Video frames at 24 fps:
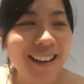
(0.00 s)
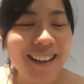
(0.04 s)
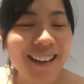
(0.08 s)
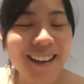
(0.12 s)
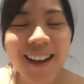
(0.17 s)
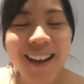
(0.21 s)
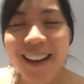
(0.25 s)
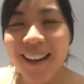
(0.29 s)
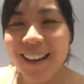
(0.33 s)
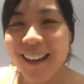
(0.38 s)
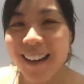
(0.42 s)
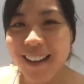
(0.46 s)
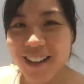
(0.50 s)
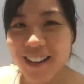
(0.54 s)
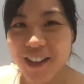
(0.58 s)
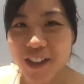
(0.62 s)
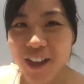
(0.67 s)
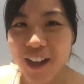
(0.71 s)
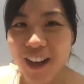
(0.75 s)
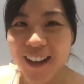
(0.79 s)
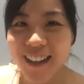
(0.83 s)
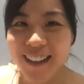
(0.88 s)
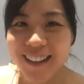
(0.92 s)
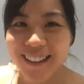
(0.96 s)
I can
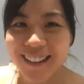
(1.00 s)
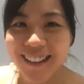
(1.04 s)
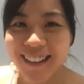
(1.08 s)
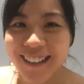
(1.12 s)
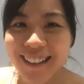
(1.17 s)
share.